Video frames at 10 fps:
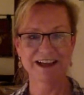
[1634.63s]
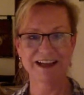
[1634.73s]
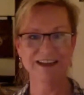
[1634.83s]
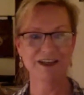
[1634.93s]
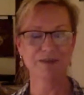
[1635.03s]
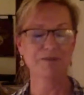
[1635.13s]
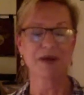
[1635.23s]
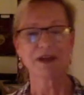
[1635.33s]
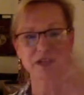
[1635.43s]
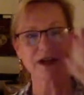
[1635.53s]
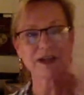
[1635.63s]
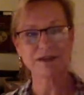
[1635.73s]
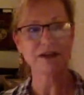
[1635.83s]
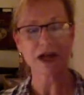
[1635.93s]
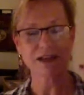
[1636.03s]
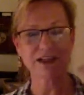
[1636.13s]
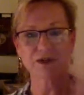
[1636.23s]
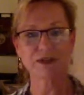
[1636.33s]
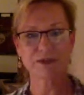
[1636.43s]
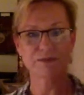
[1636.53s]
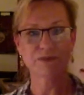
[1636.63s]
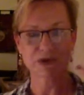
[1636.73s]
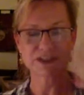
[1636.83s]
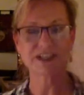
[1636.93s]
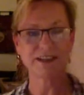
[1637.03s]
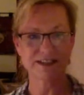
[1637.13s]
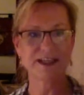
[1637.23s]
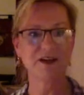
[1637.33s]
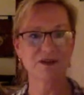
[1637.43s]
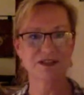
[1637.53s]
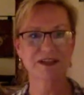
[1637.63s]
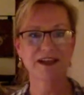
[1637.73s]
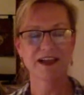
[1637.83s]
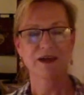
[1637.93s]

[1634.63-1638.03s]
I ended up, I literally burst into tears.